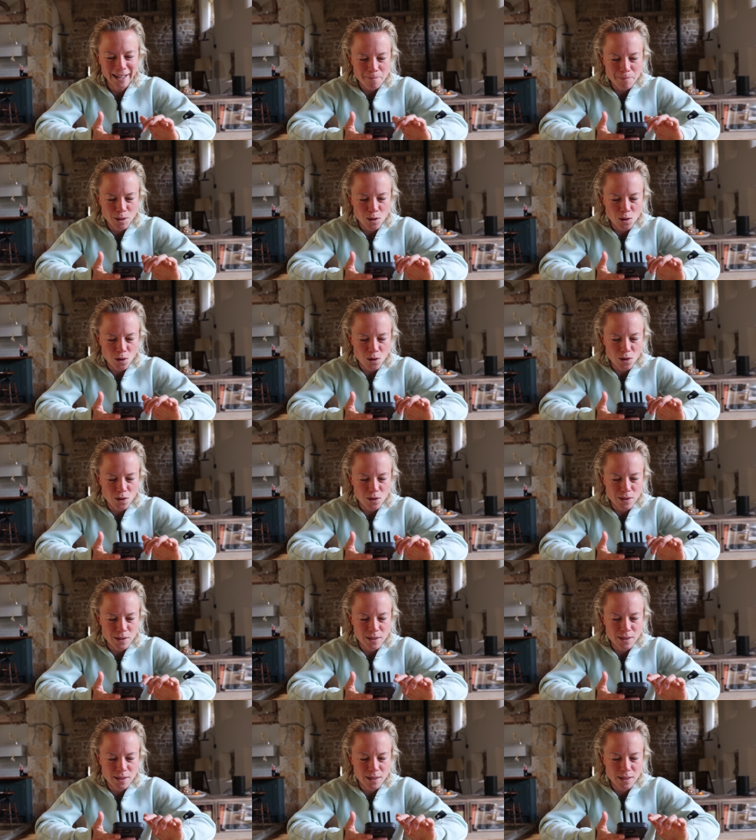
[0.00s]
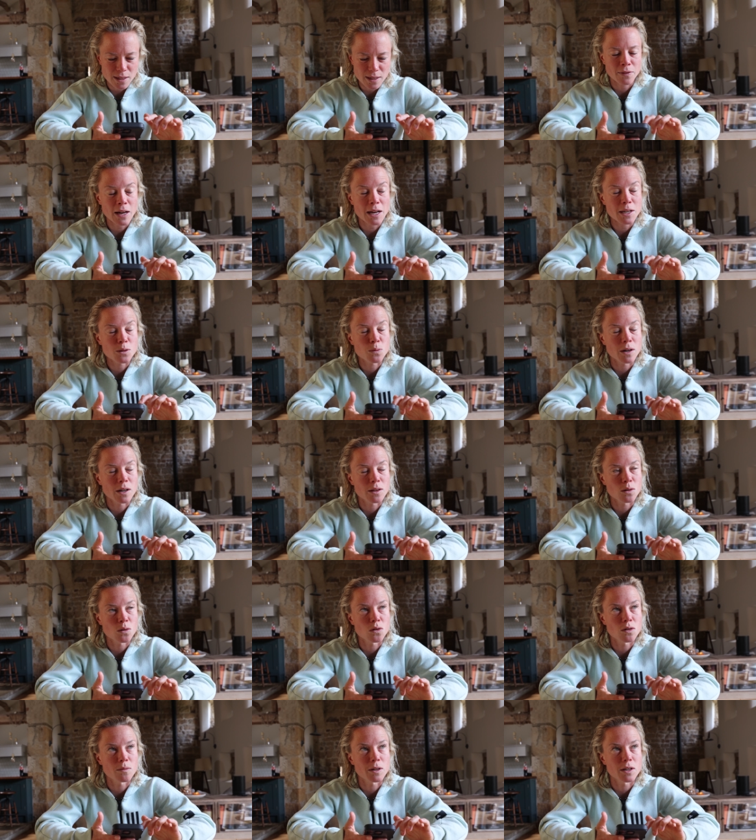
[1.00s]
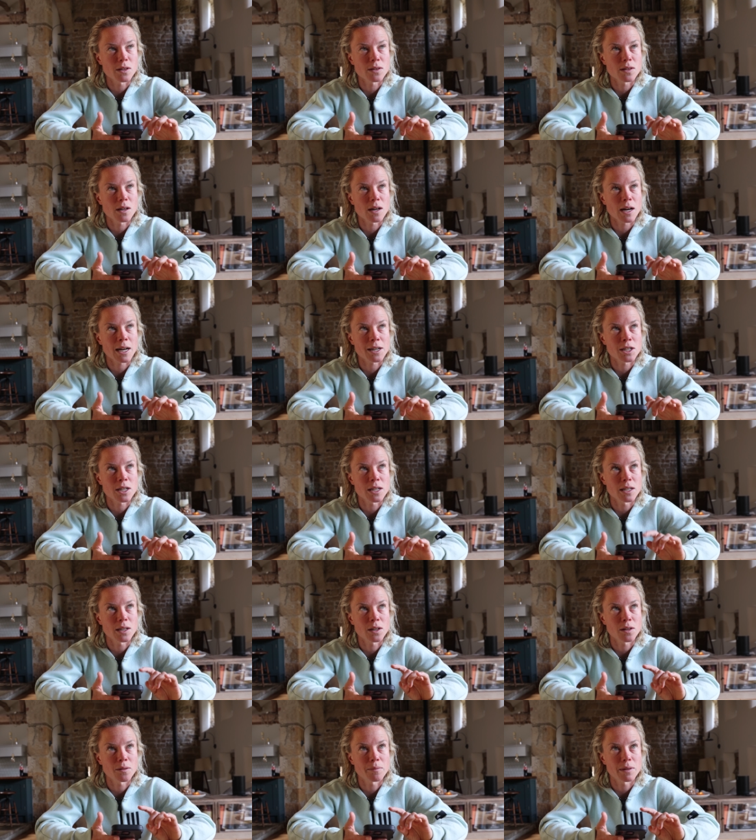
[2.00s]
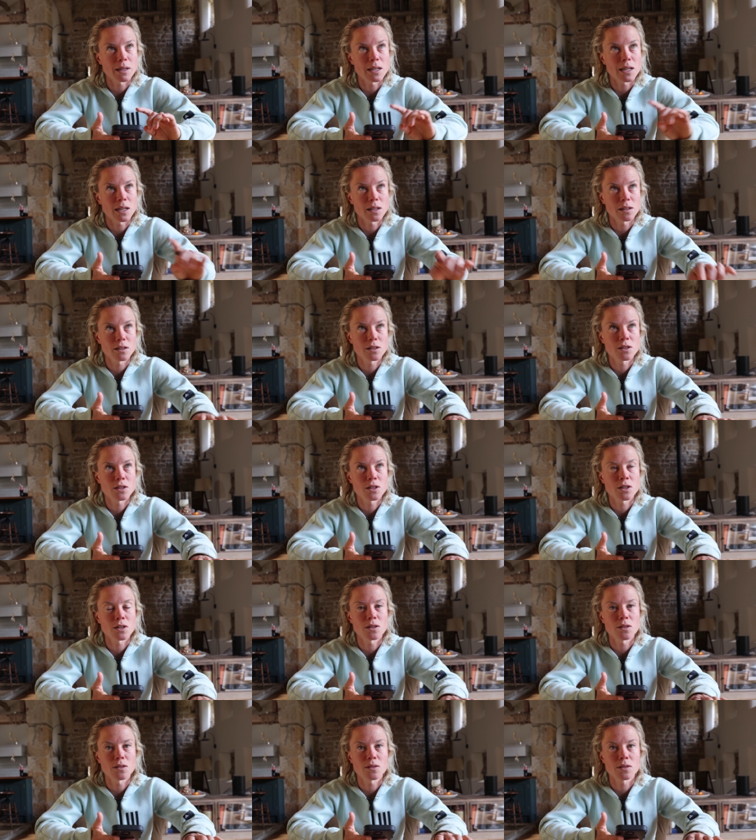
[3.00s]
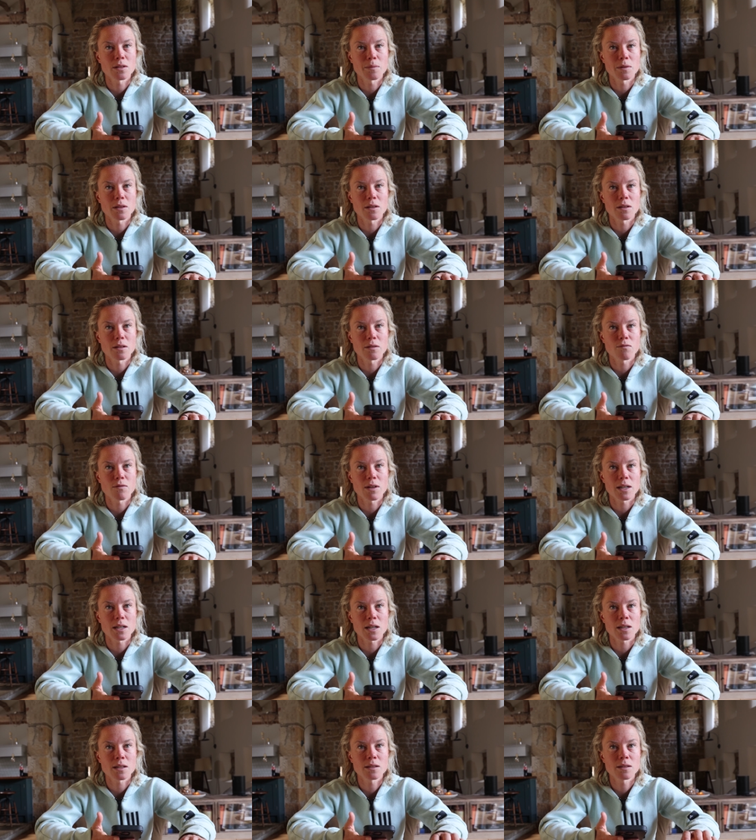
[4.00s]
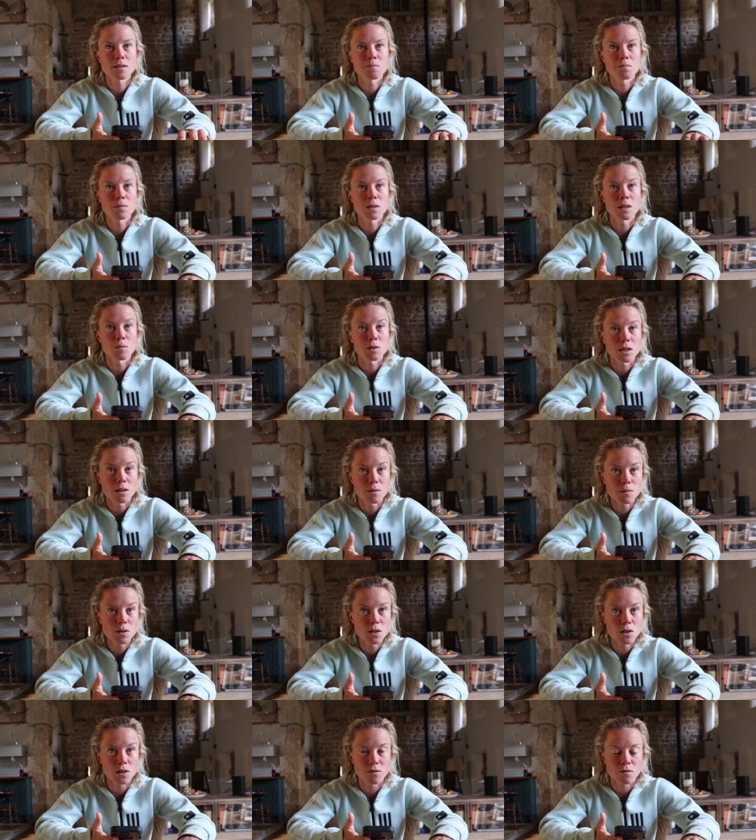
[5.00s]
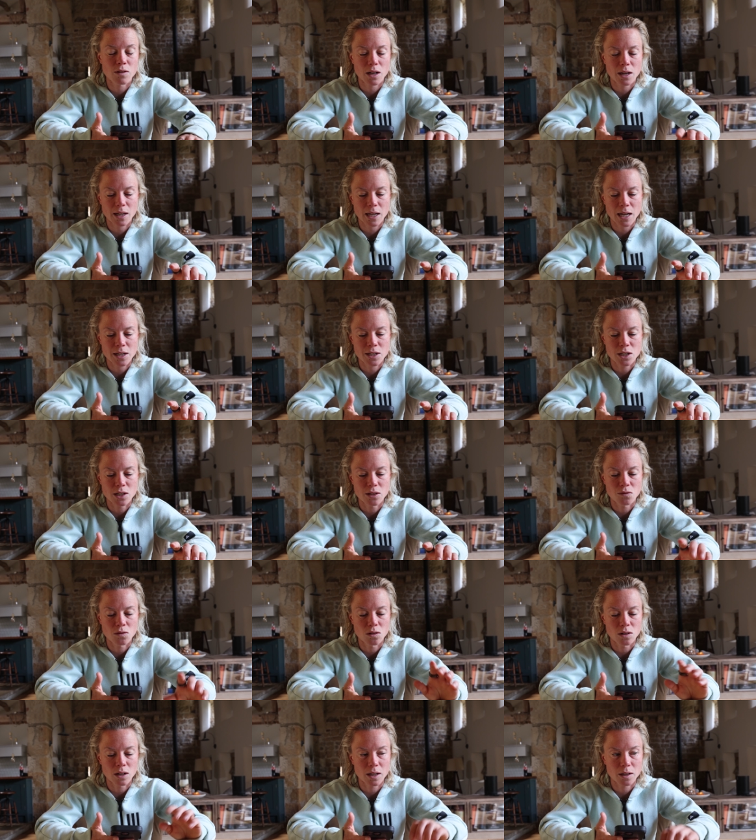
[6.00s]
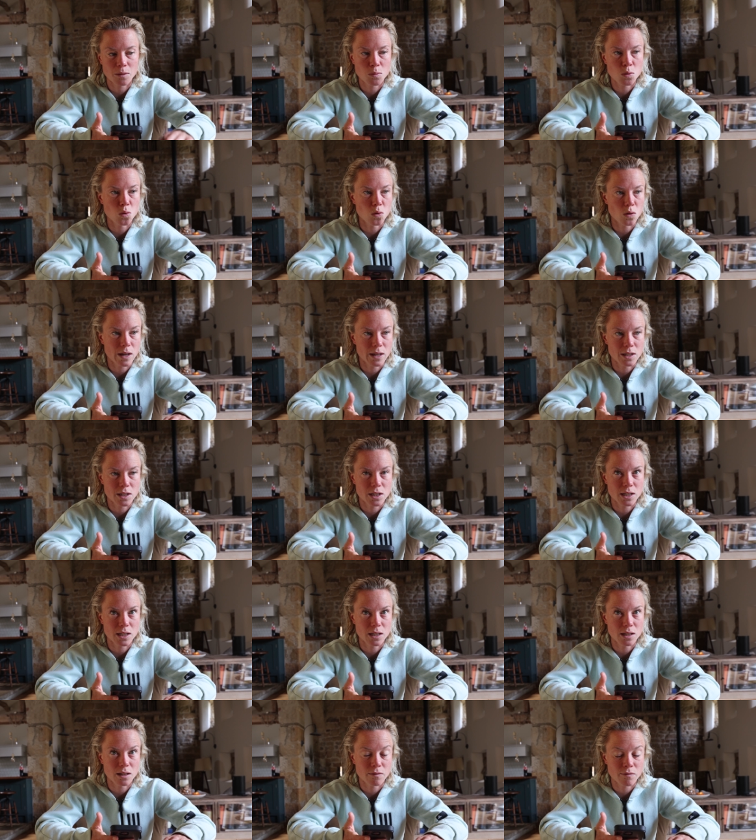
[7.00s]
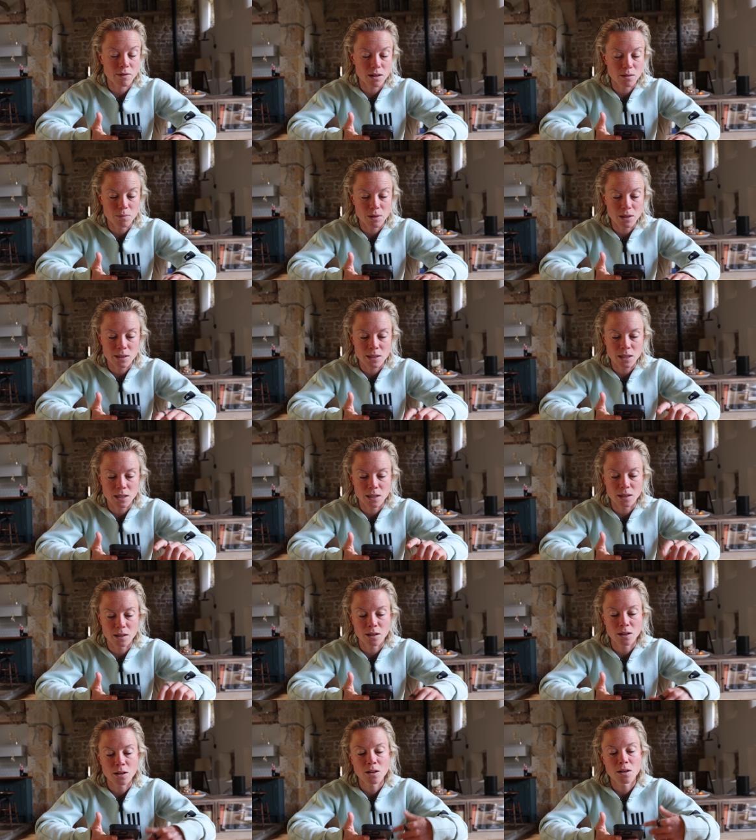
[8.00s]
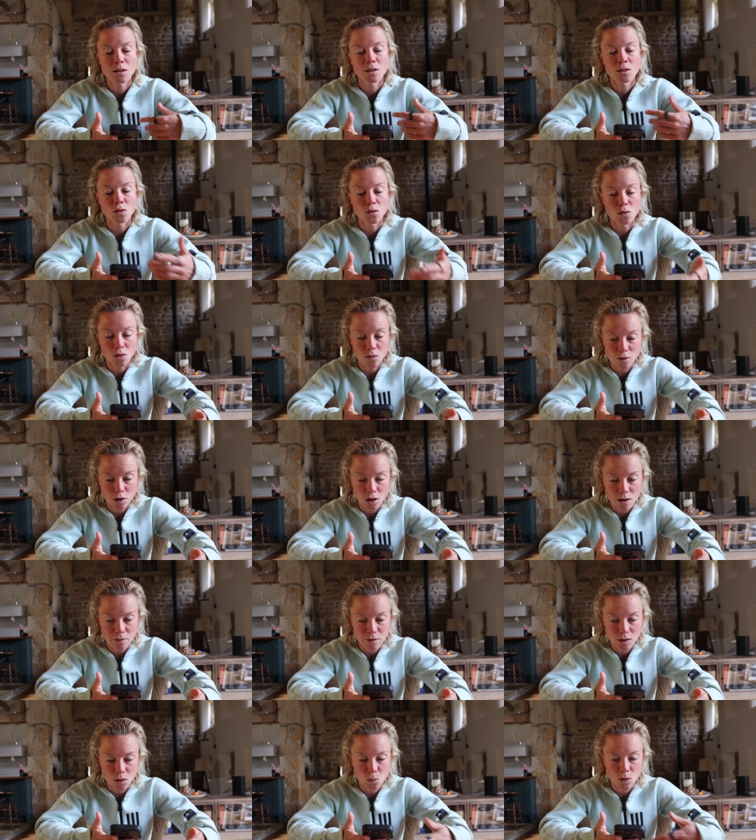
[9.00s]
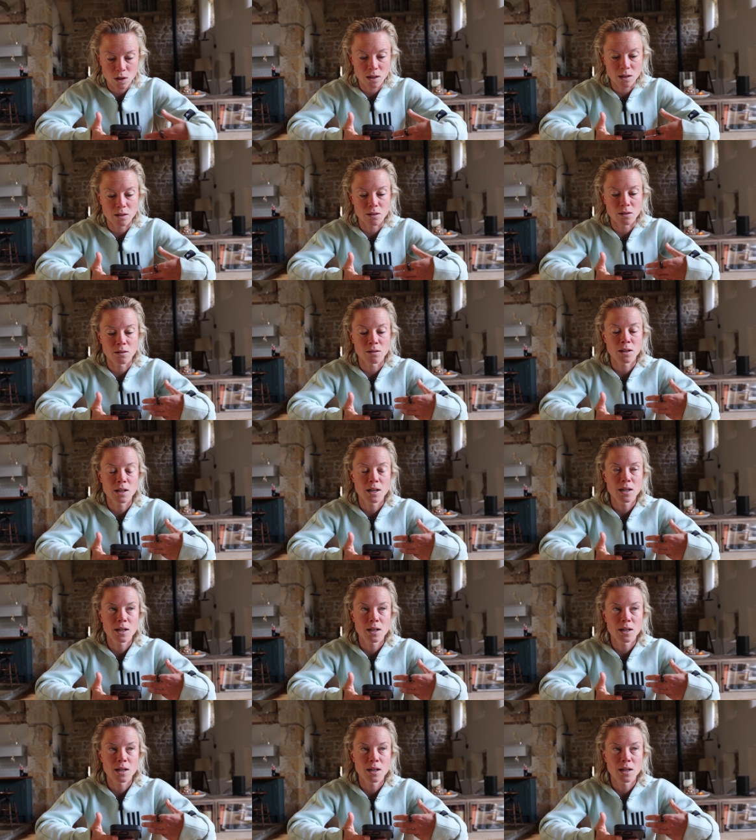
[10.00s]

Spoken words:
because That's one of the hormones that actually can be linked to some of the RED-S symptoms of like, actually you've got like poor energy availability, you're not recovering well.